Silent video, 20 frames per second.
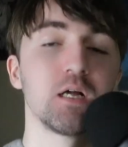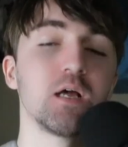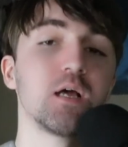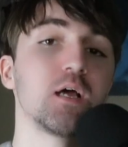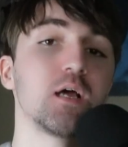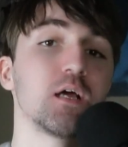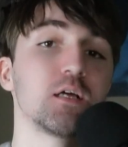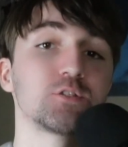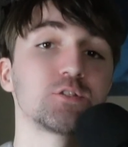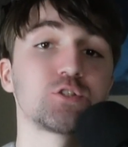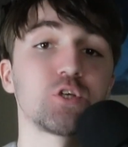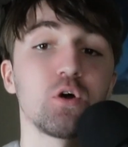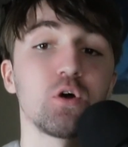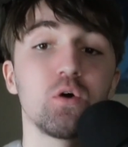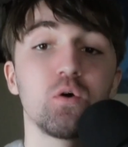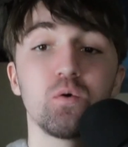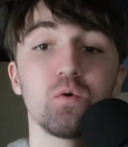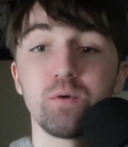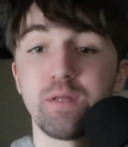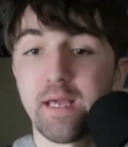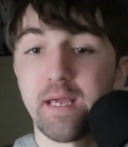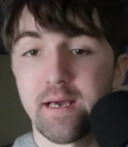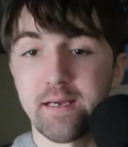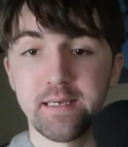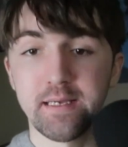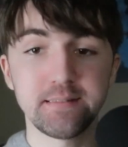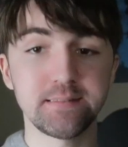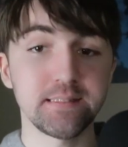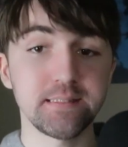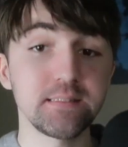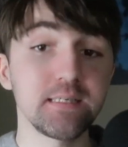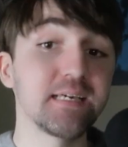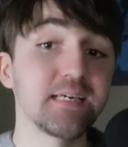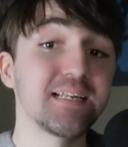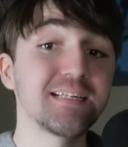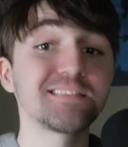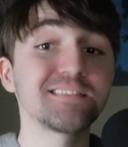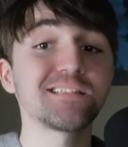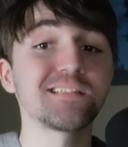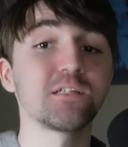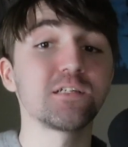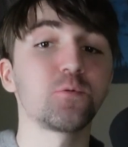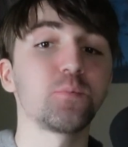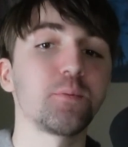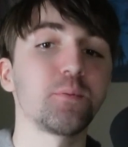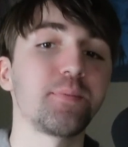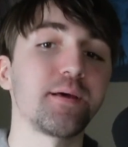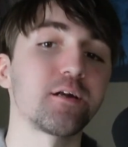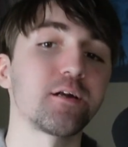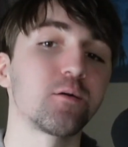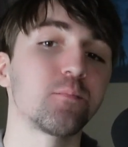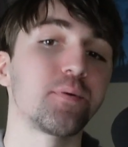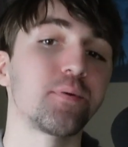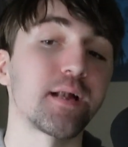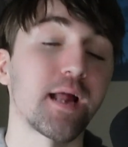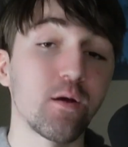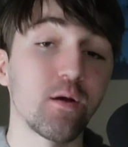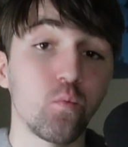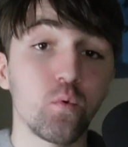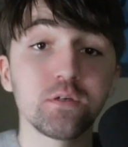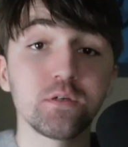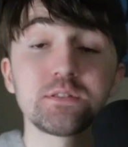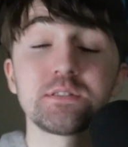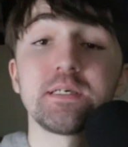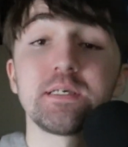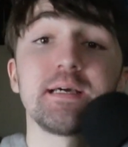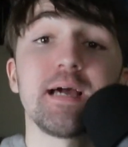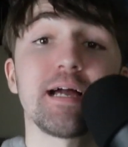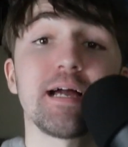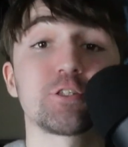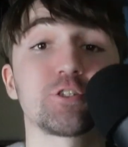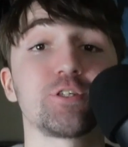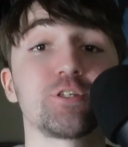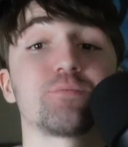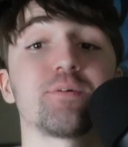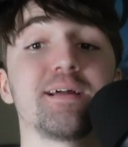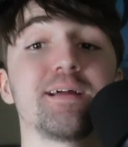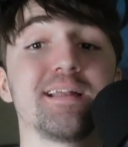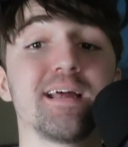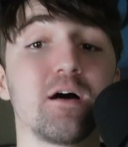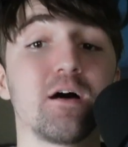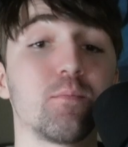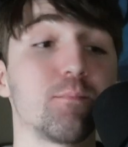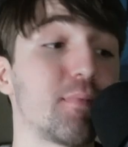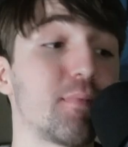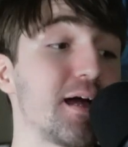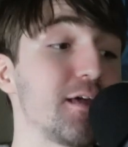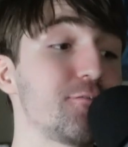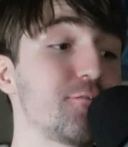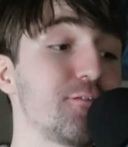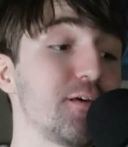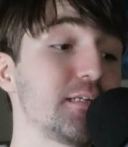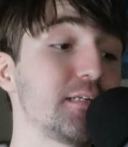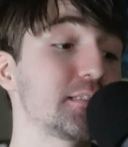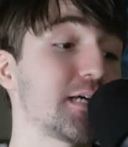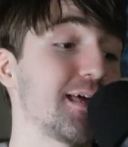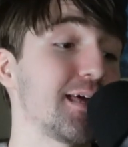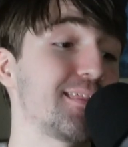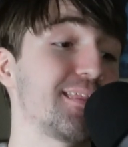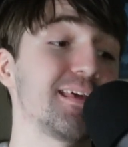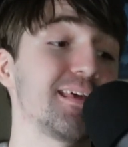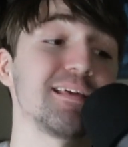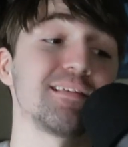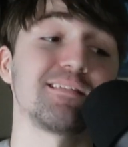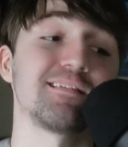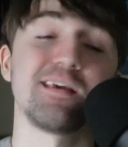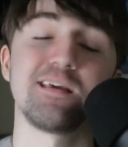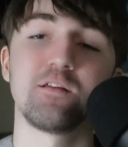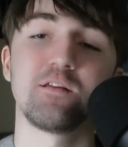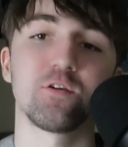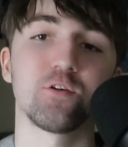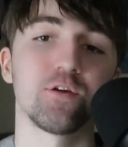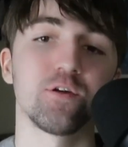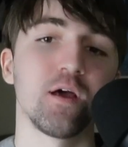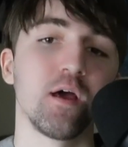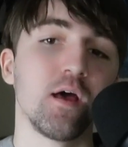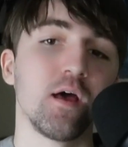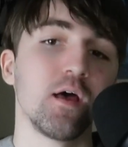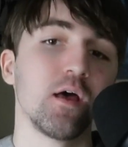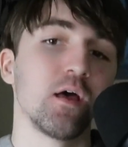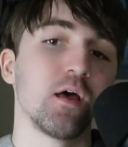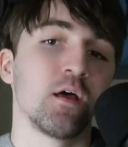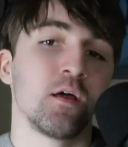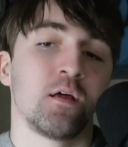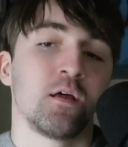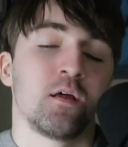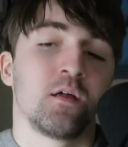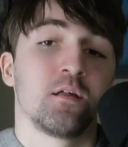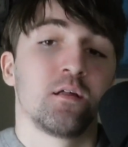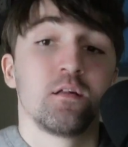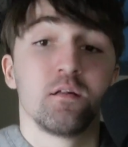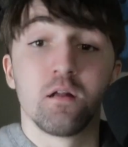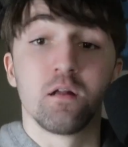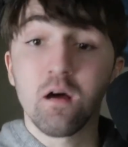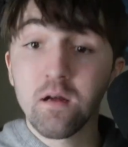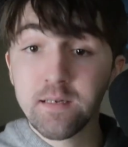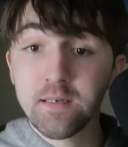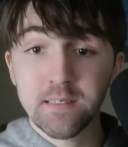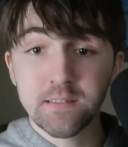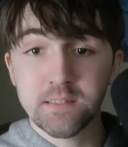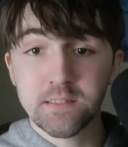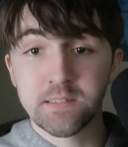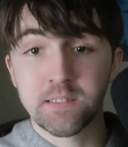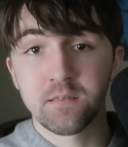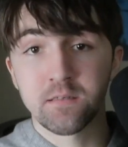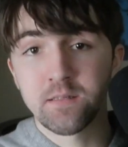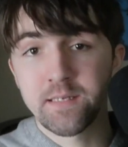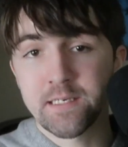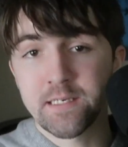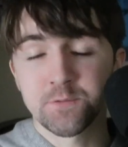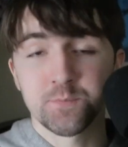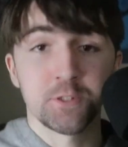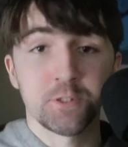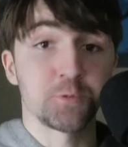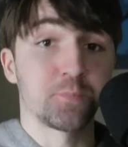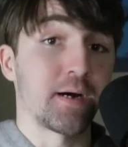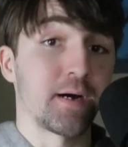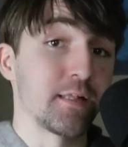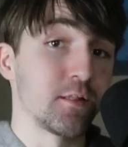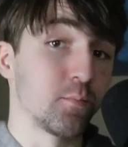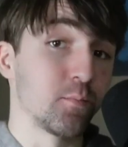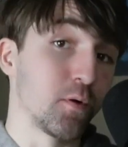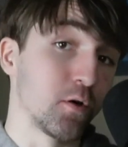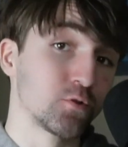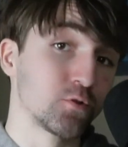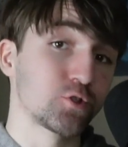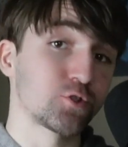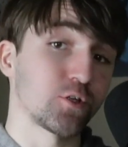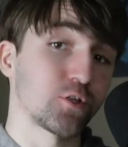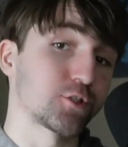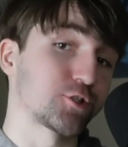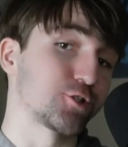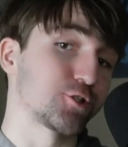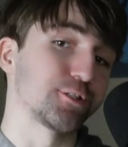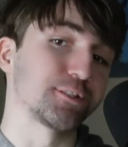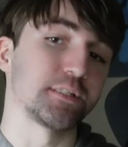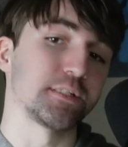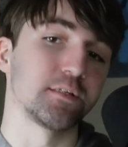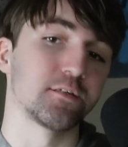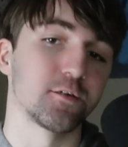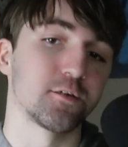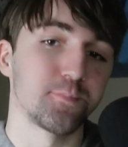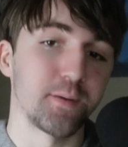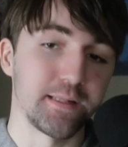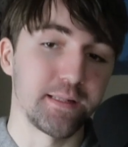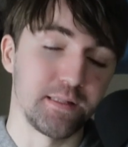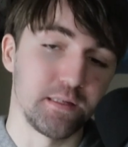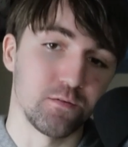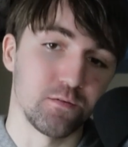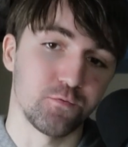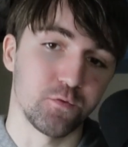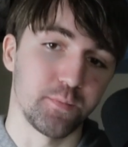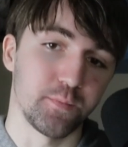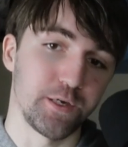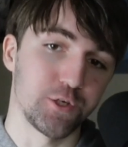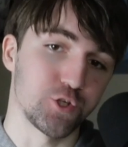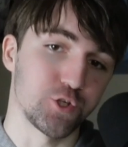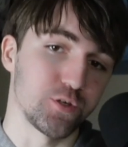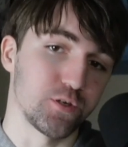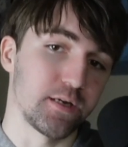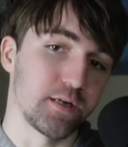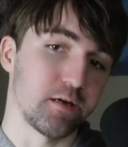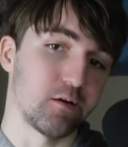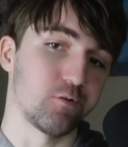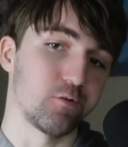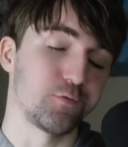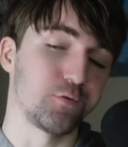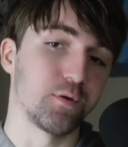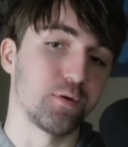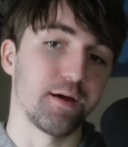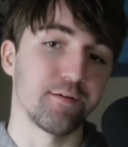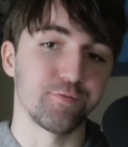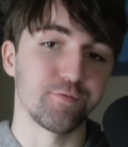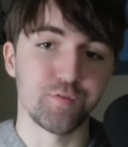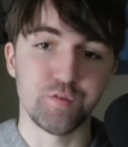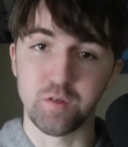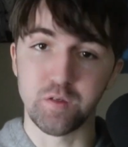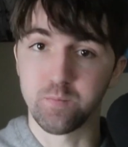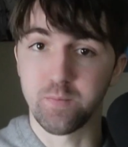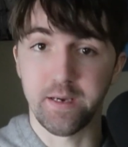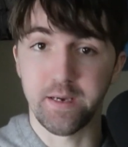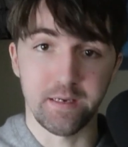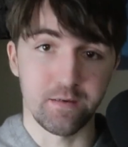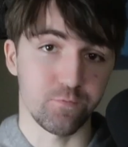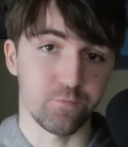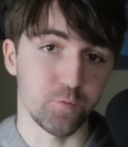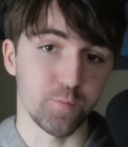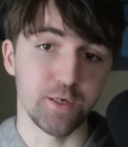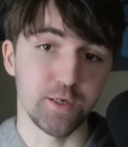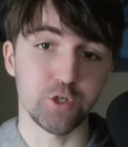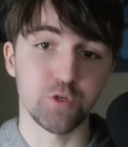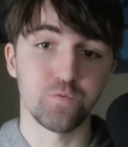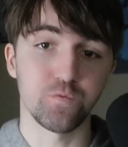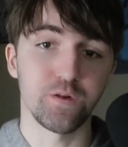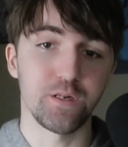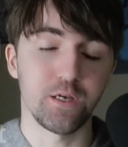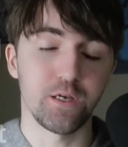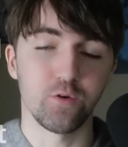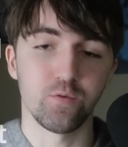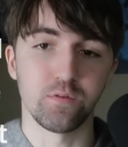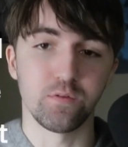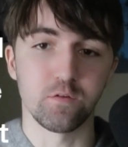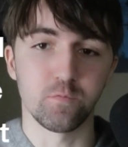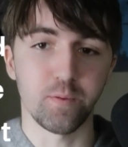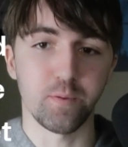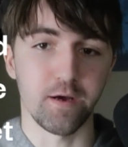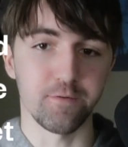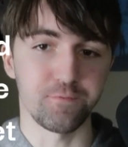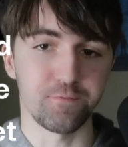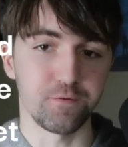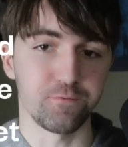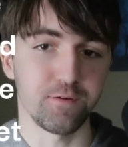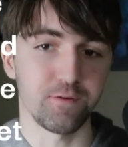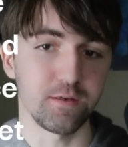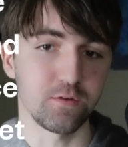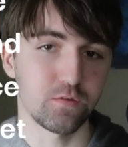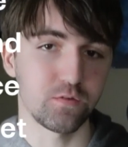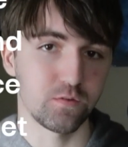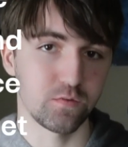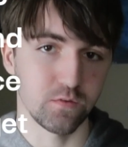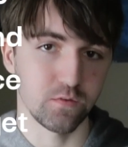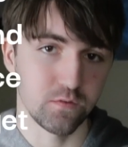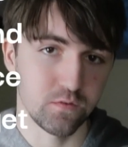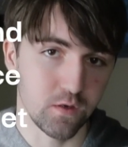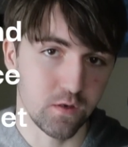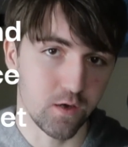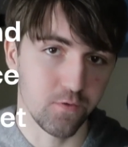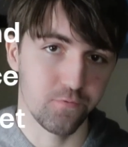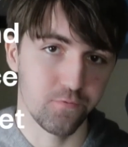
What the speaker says: So yeah, it is a little bit better, but I will say actually right now my face, I think it's hindered not necessarily as much by the bone structure, it's hindered by the inflammation. Now, if you haven't seen my inflammation video and this puffy face stuff,